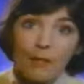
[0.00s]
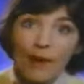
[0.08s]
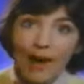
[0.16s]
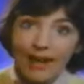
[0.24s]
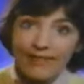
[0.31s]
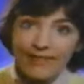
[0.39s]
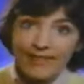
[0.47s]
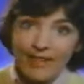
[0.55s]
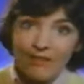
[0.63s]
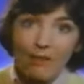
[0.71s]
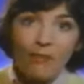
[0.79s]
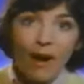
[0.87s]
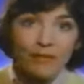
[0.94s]
But
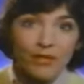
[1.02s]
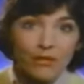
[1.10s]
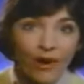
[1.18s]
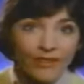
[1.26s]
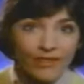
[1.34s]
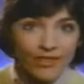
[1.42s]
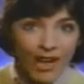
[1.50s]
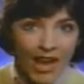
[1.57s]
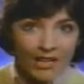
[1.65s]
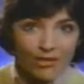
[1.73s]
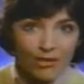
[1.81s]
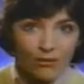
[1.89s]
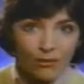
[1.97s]
for moms who want to
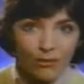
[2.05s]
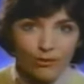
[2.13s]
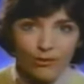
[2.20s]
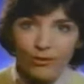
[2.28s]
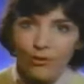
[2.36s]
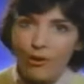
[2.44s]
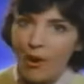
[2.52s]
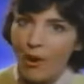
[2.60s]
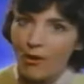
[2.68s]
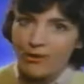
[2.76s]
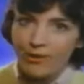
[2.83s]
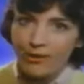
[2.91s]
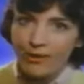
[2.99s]
change the rules to no
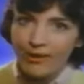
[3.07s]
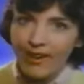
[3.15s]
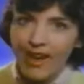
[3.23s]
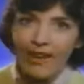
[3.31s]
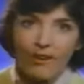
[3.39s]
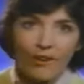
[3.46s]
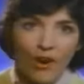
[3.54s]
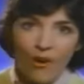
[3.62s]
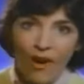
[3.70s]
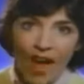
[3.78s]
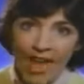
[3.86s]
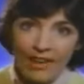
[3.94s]
sugar and no